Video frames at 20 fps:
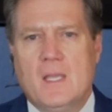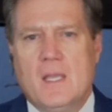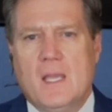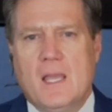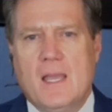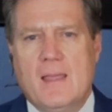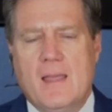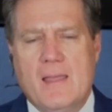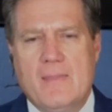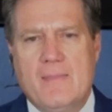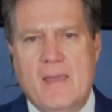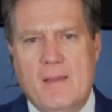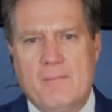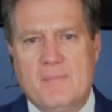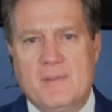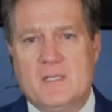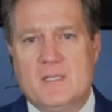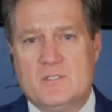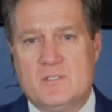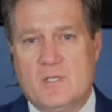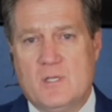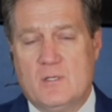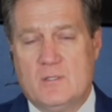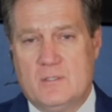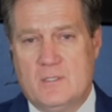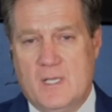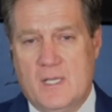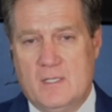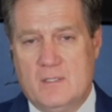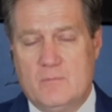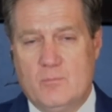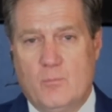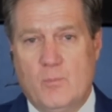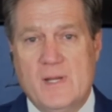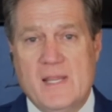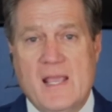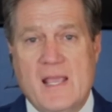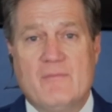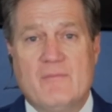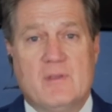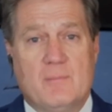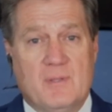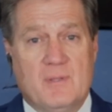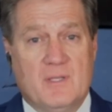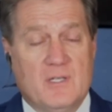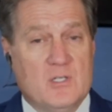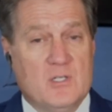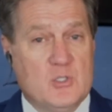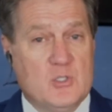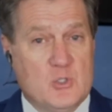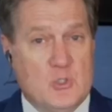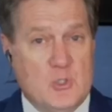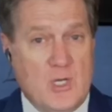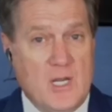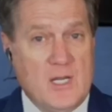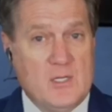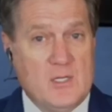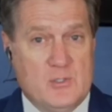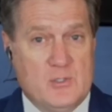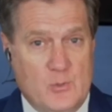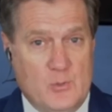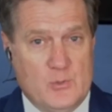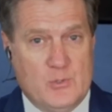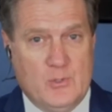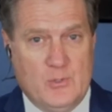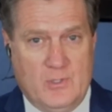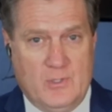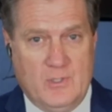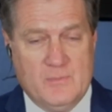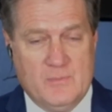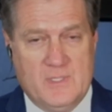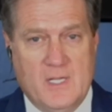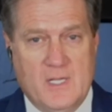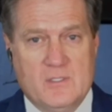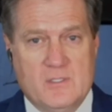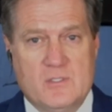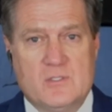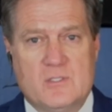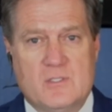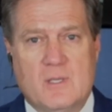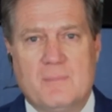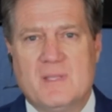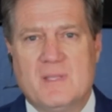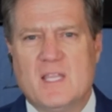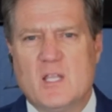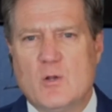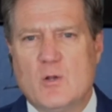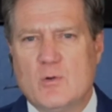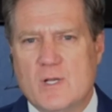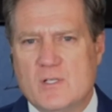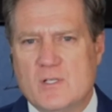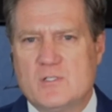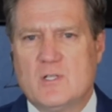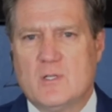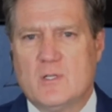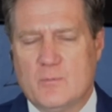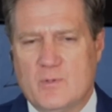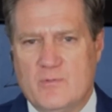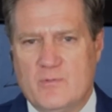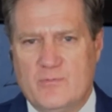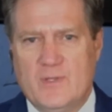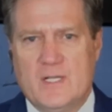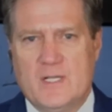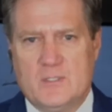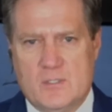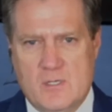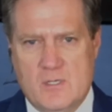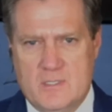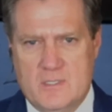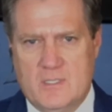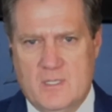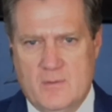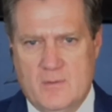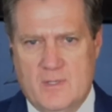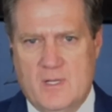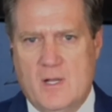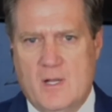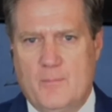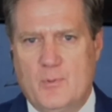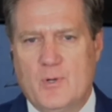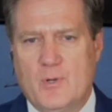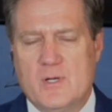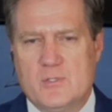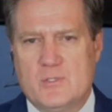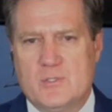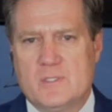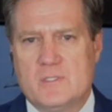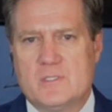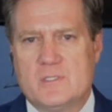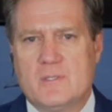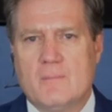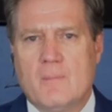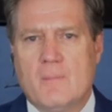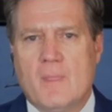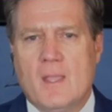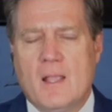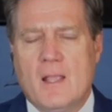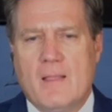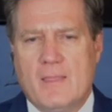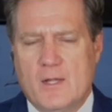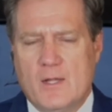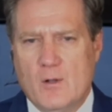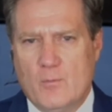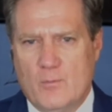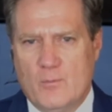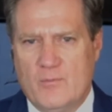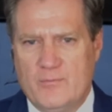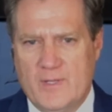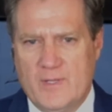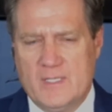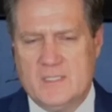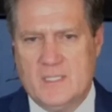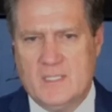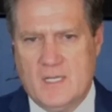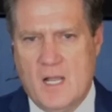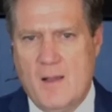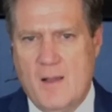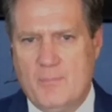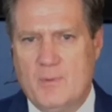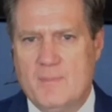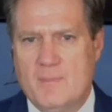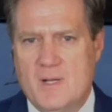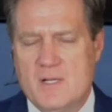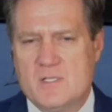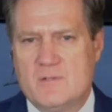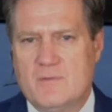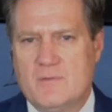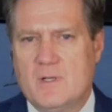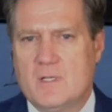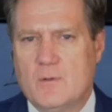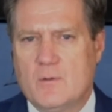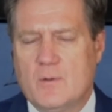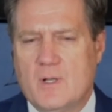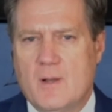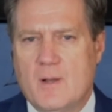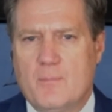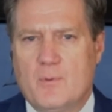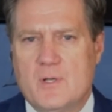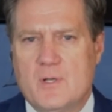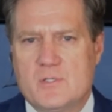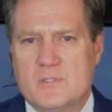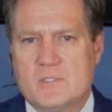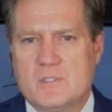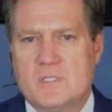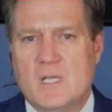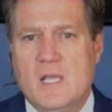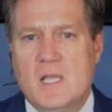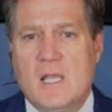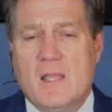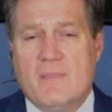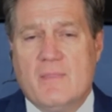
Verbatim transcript: And that means that that we have the ability to change those circumstances. They mean they don't necessarily reflect ongoing operations and they don't reflect a compromise of ongoing operations.